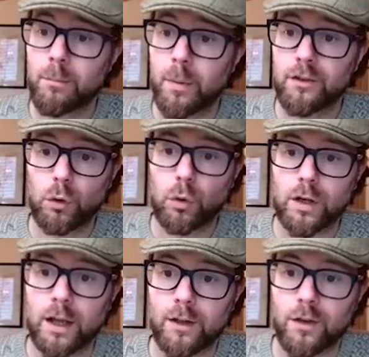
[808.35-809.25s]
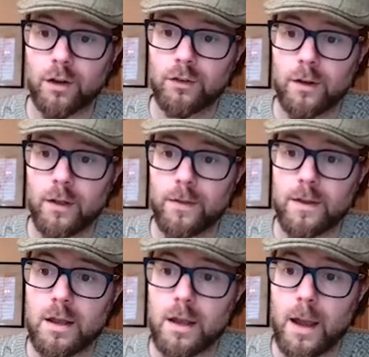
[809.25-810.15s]
by talking that
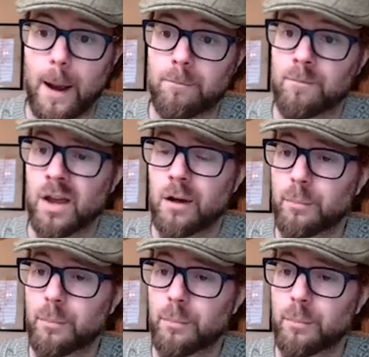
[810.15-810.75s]
the um,